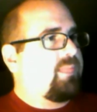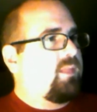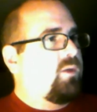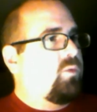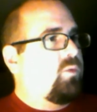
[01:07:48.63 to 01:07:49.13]

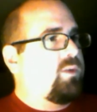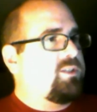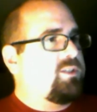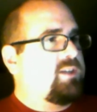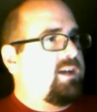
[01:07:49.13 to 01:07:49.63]
Which
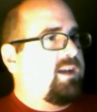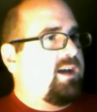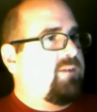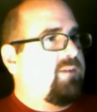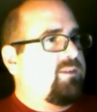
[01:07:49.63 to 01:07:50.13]
non
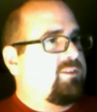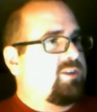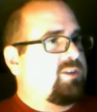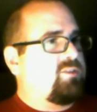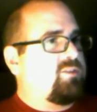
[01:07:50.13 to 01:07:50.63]
obvious
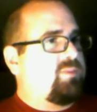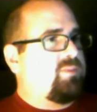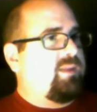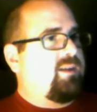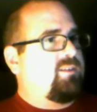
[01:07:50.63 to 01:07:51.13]
Chargers
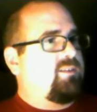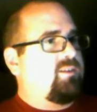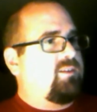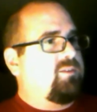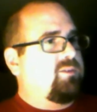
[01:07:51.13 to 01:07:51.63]
players are
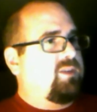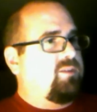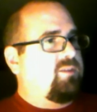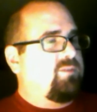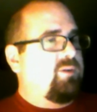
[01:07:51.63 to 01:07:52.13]
you looking
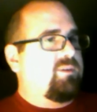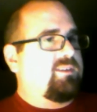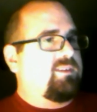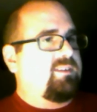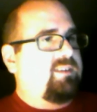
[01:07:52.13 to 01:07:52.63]
forward to
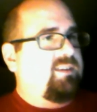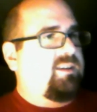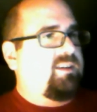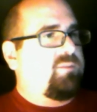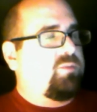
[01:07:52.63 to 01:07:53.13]
seeing
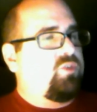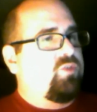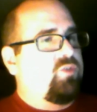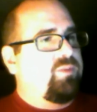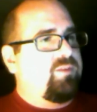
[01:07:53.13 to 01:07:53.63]

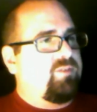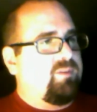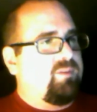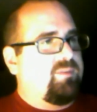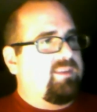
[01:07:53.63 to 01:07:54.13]
improvement
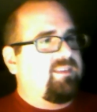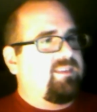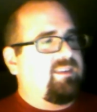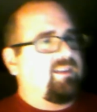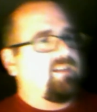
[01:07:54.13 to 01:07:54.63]
from this
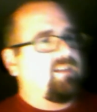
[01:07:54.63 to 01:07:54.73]
year?